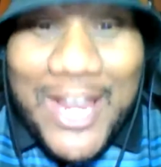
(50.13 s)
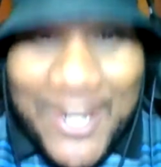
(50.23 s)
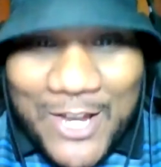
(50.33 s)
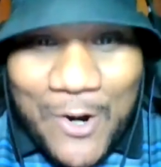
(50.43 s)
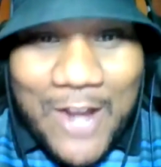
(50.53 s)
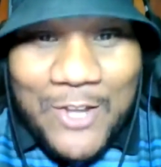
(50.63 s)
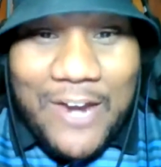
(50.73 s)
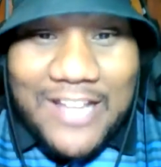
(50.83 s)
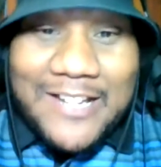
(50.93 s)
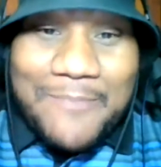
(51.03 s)
You don't know,
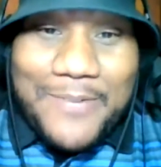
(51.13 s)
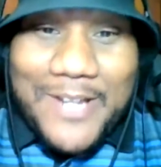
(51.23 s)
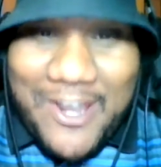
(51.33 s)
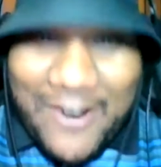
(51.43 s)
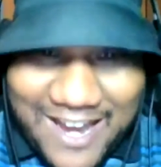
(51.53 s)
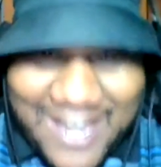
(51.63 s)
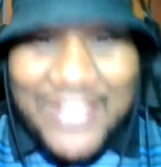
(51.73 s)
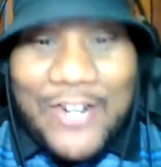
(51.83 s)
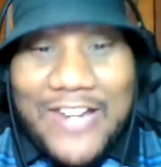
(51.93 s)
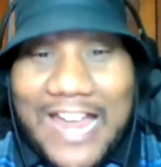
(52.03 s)

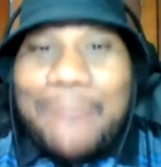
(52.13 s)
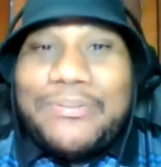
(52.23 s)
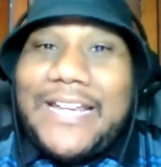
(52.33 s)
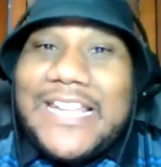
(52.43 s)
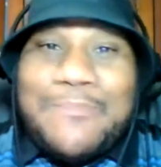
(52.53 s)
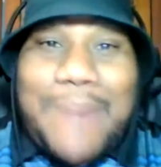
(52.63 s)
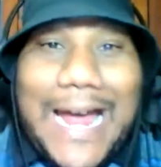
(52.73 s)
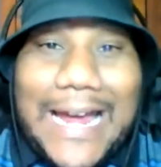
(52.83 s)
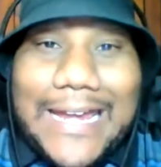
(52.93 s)
you gotta play these bye